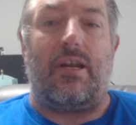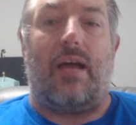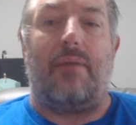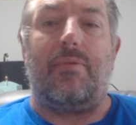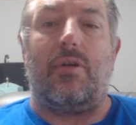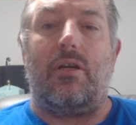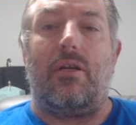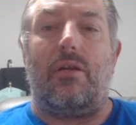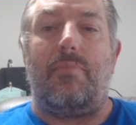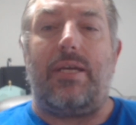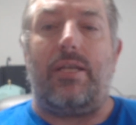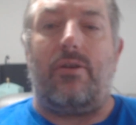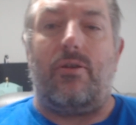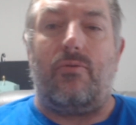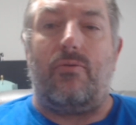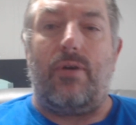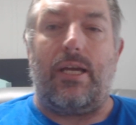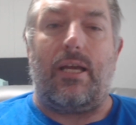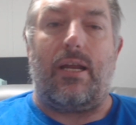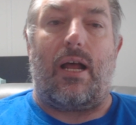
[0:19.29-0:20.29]
I'm going to be
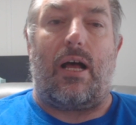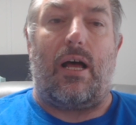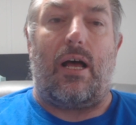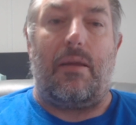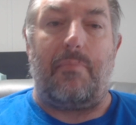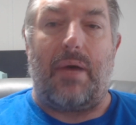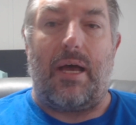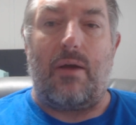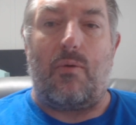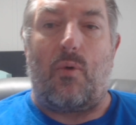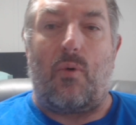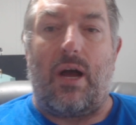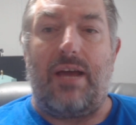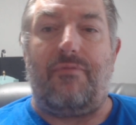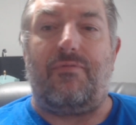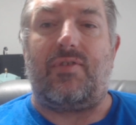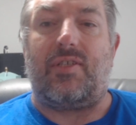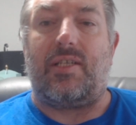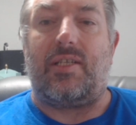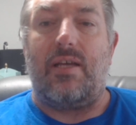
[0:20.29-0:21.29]
doing it on my
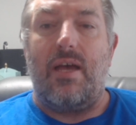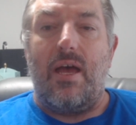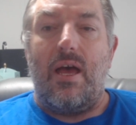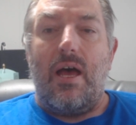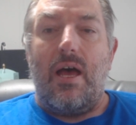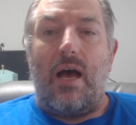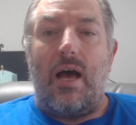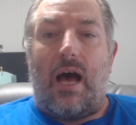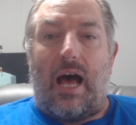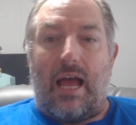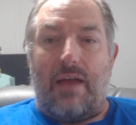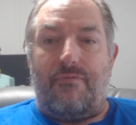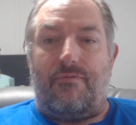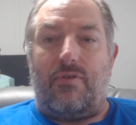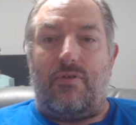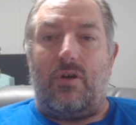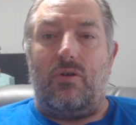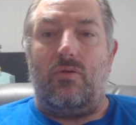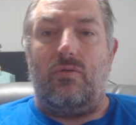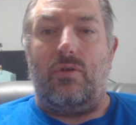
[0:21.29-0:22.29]
wife's
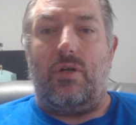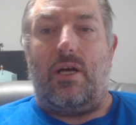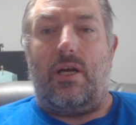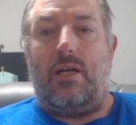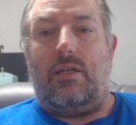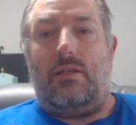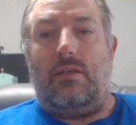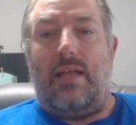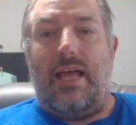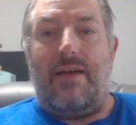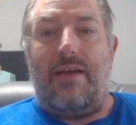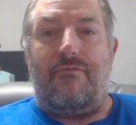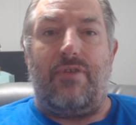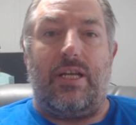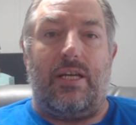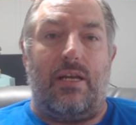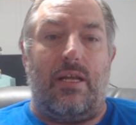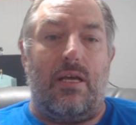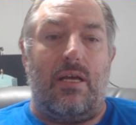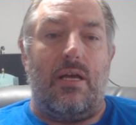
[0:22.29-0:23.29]
iPhone
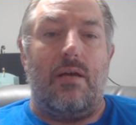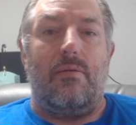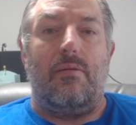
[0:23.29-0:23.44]
11.